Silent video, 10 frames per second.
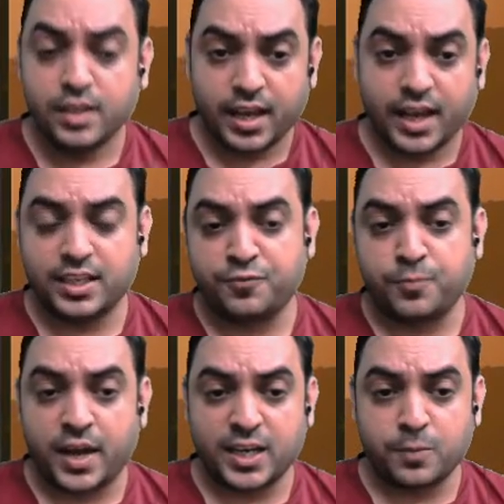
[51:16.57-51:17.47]
And if
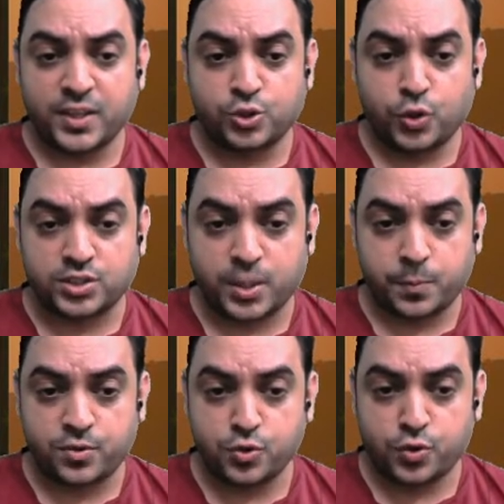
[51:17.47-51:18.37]
market price goes
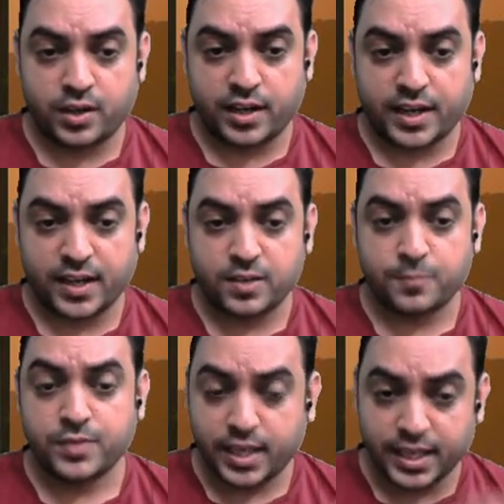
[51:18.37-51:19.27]
up, 200.
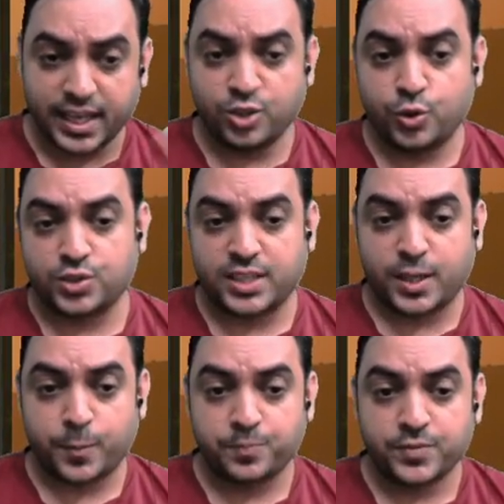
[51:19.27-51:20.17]
Again goes
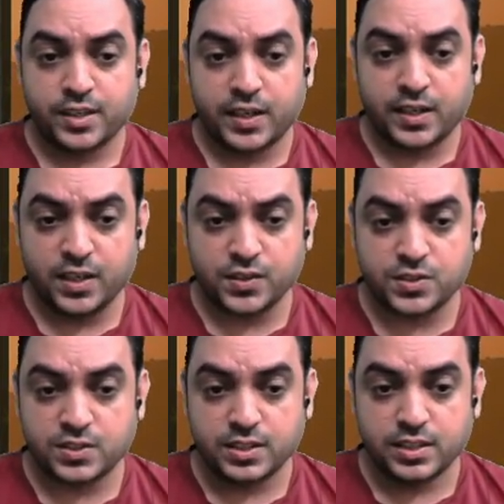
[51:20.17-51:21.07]
up. It is